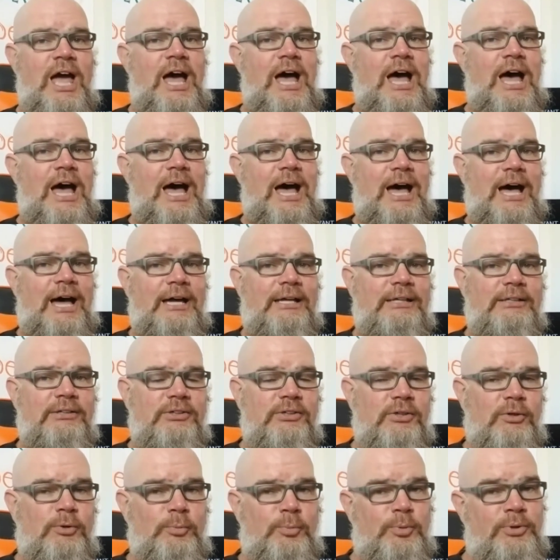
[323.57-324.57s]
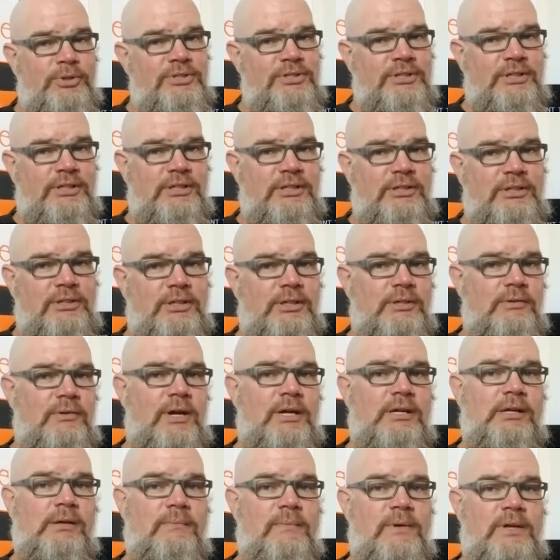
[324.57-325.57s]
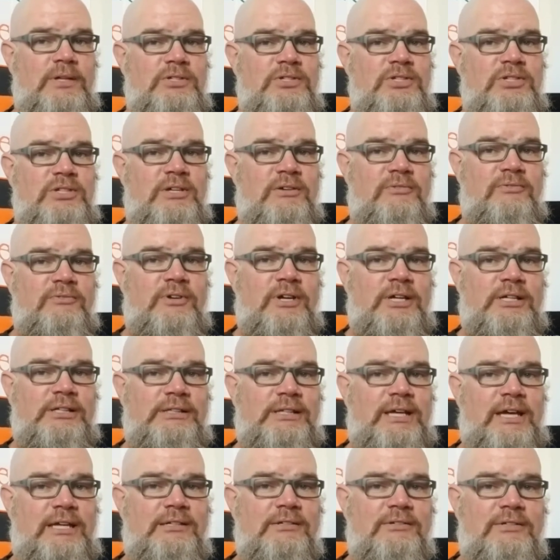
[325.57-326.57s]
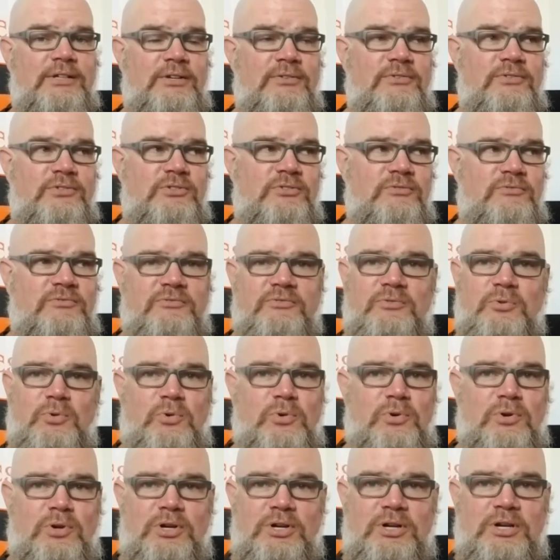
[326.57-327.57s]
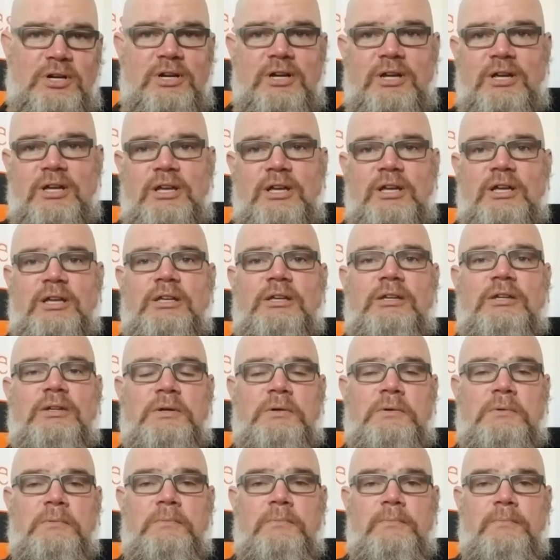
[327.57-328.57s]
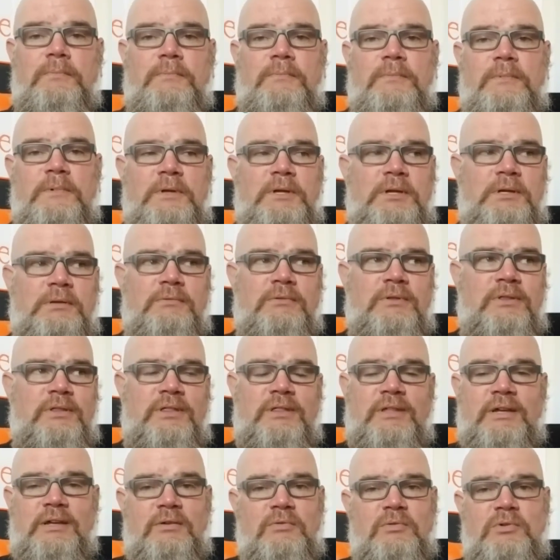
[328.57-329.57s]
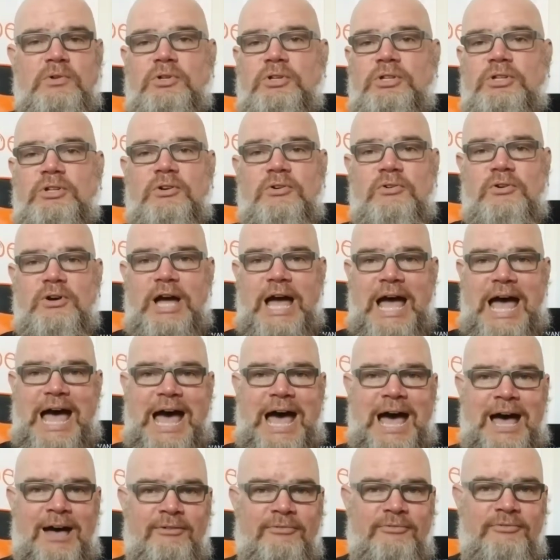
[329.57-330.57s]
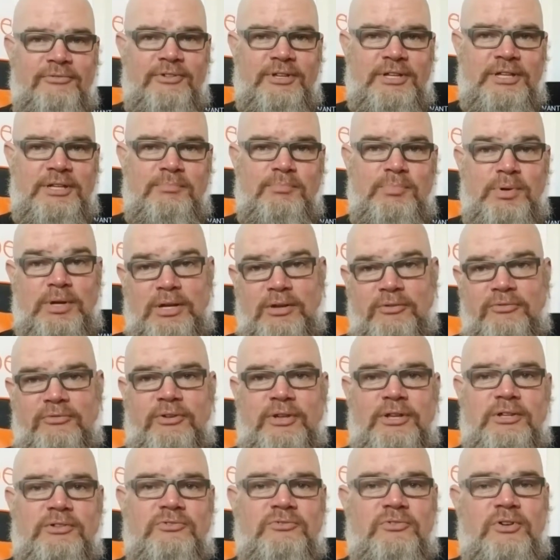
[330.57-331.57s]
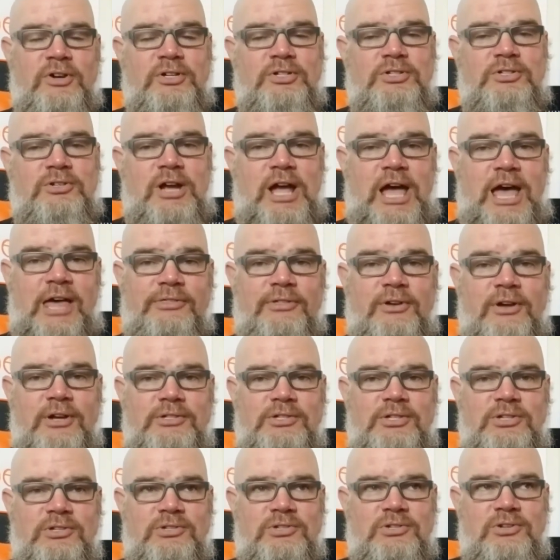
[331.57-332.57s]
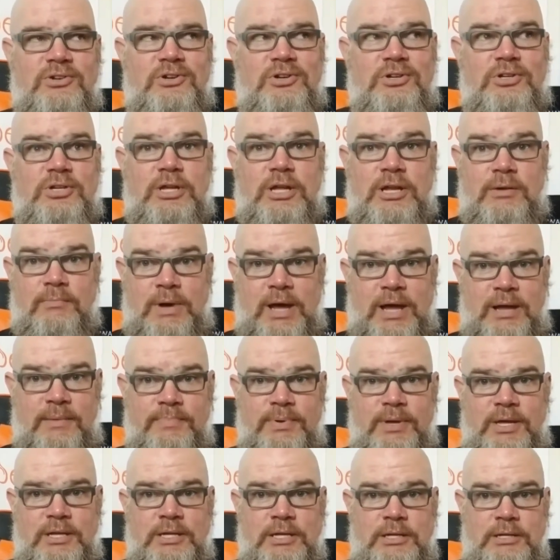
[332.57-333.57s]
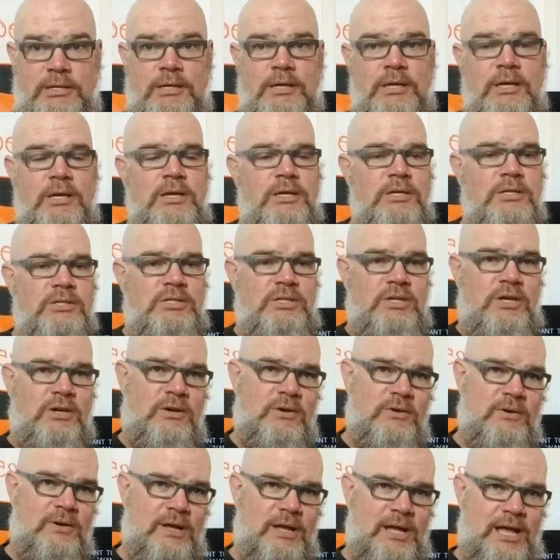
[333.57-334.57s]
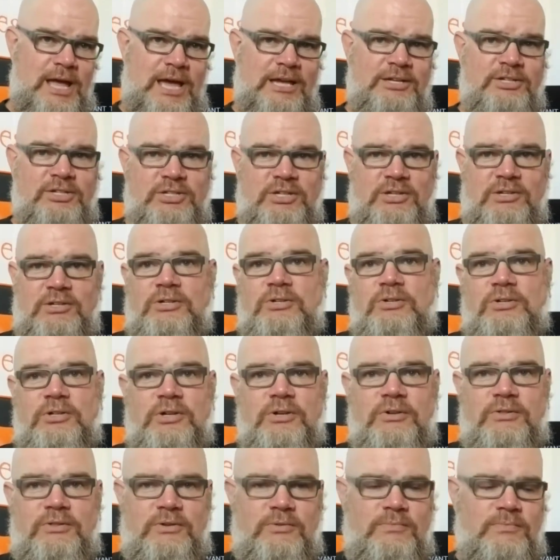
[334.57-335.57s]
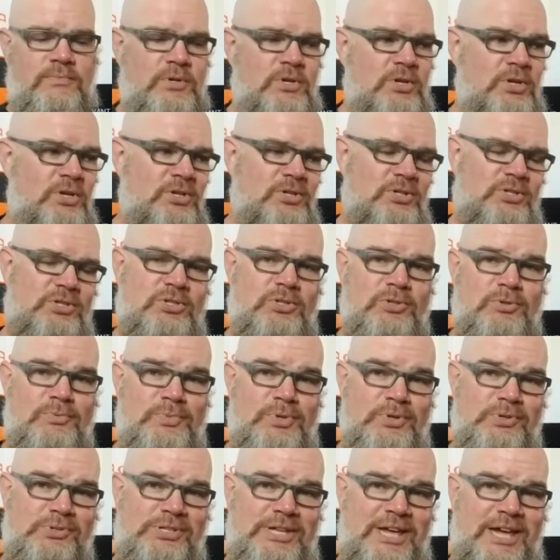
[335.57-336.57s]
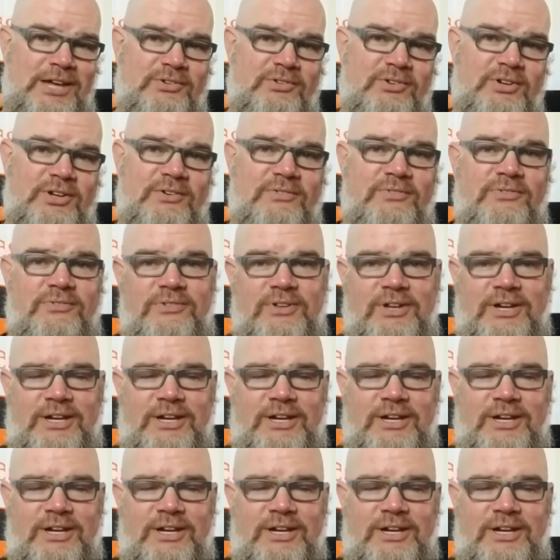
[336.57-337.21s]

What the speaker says: I don't particularly recommend stiff leg deadlifts for, you know, they really don't have any benefit as far as triathlon is concerned, in my opinion. So I steer clear of them. Sumo deadlift,